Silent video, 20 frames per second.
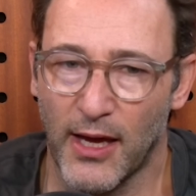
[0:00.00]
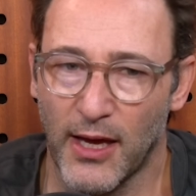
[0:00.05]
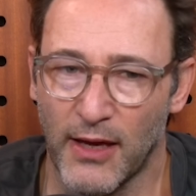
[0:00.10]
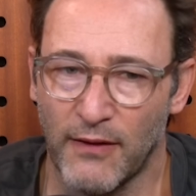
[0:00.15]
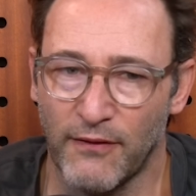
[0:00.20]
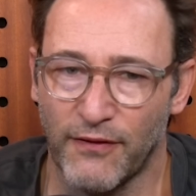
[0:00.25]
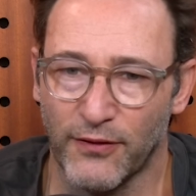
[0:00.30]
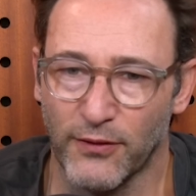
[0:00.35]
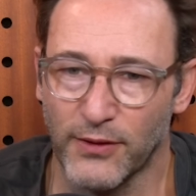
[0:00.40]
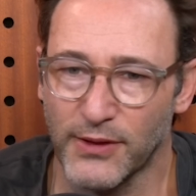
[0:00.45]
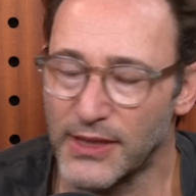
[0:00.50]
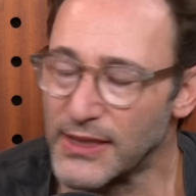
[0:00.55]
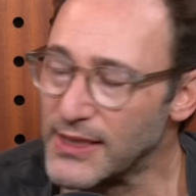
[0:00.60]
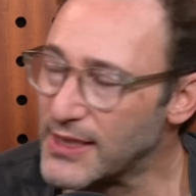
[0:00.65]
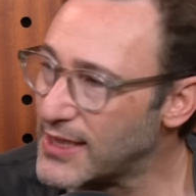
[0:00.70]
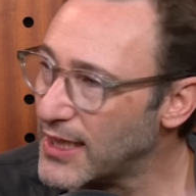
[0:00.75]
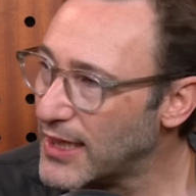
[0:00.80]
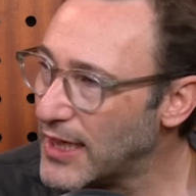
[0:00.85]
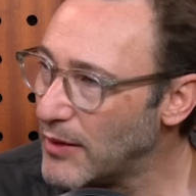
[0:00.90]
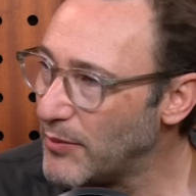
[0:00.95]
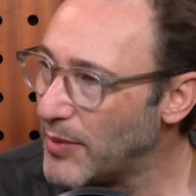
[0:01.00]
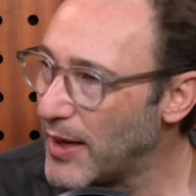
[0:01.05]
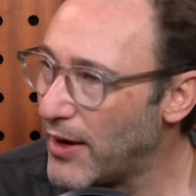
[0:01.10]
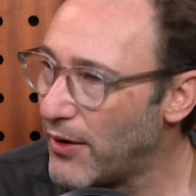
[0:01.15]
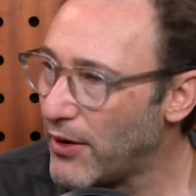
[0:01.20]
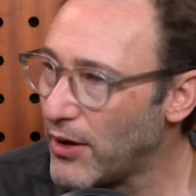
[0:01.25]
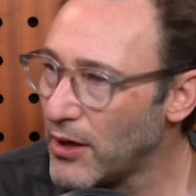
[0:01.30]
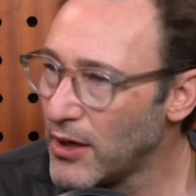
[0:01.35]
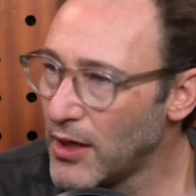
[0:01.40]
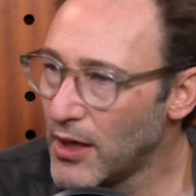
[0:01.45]
influence and sticking
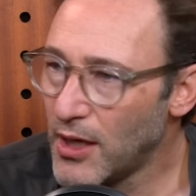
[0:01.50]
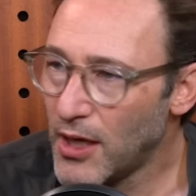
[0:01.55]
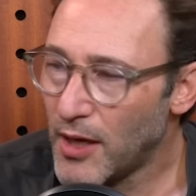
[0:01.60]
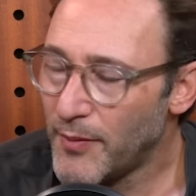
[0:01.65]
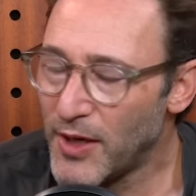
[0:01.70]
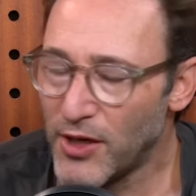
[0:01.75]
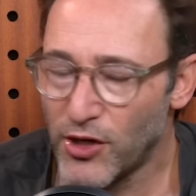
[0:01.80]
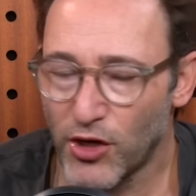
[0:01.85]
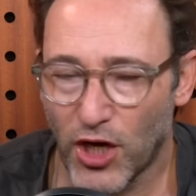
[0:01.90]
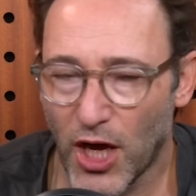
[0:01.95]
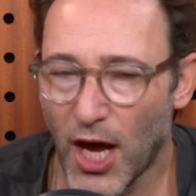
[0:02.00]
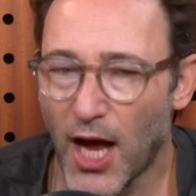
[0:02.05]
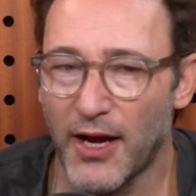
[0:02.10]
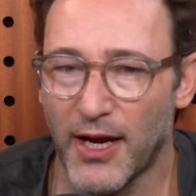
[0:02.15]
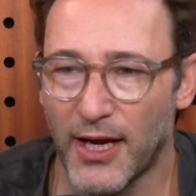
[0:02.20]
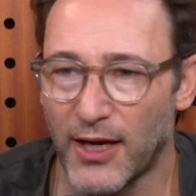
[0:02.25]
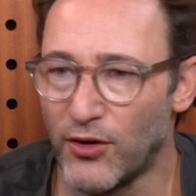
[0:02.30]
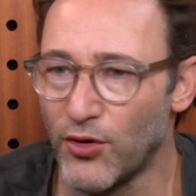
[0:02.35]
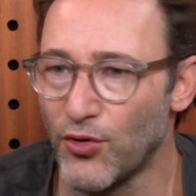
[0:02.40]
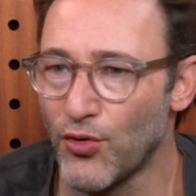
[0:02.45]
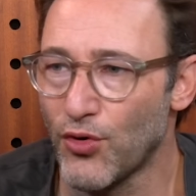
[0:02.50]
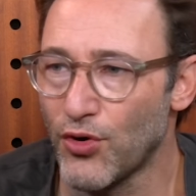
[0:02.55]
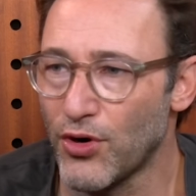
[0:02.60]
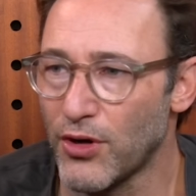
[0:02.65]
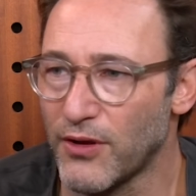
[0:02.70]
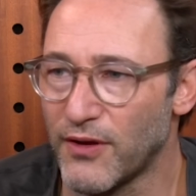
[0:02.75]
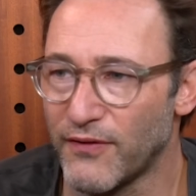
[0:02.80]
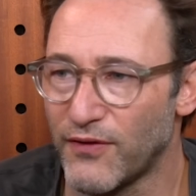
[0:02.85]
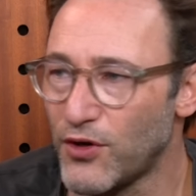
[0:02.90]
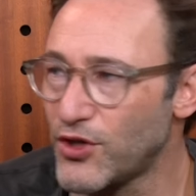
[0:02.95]
power. You can't
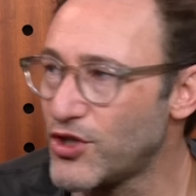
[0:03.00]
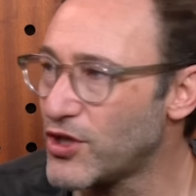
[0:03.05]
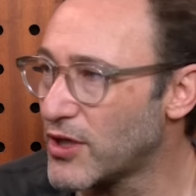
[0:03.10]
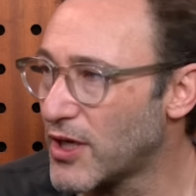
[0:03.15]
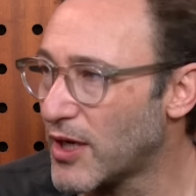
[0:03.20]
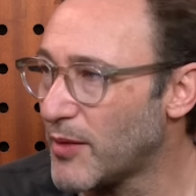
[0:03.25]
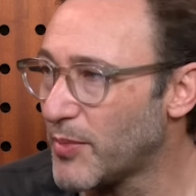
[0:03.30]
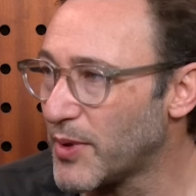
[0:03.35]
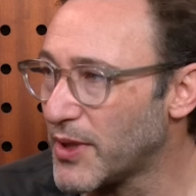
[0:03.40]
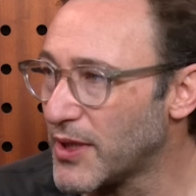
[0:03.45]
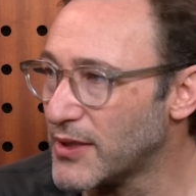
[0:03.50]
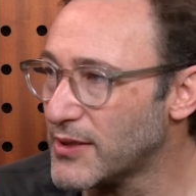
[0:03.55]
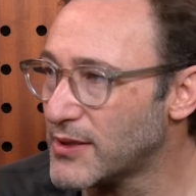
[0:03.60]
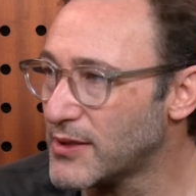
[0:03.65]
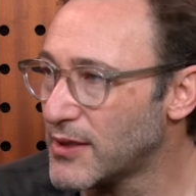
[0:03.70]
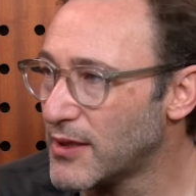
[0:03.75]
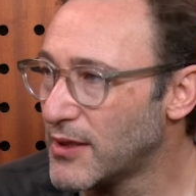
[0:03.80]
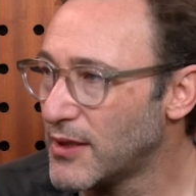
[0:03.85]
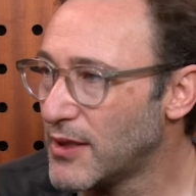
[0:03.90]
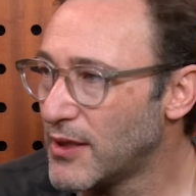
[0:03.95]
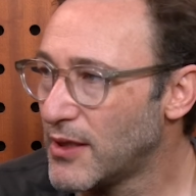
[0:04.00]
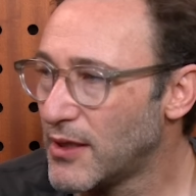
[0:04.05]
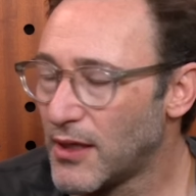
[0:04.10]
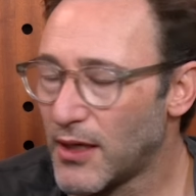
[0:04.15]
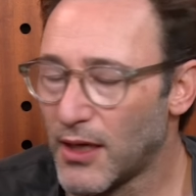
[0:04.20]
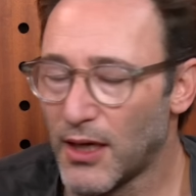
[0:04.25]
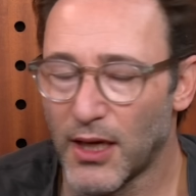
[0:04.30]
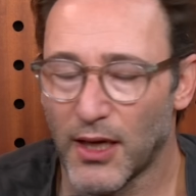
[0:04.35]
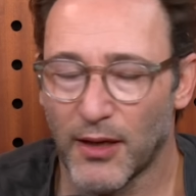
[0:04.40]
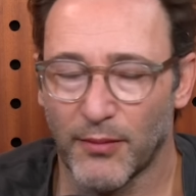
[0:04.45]
ignore the Virgin companies.
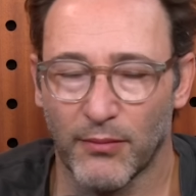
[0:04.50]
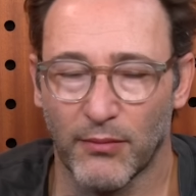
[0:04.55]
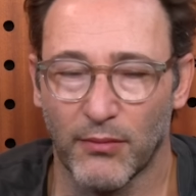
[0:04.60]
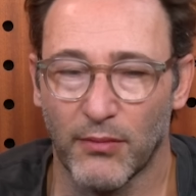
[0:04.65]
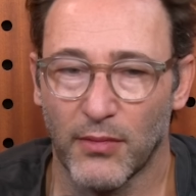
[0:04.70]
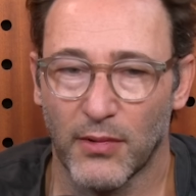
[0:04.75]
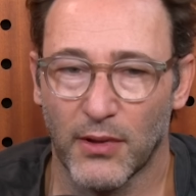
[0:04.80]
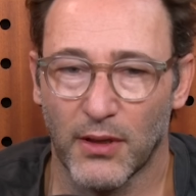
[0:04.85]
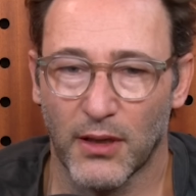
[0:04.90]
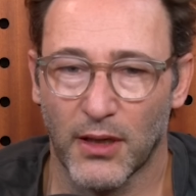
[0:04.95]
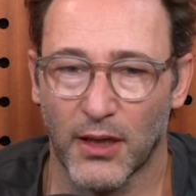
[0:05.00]
And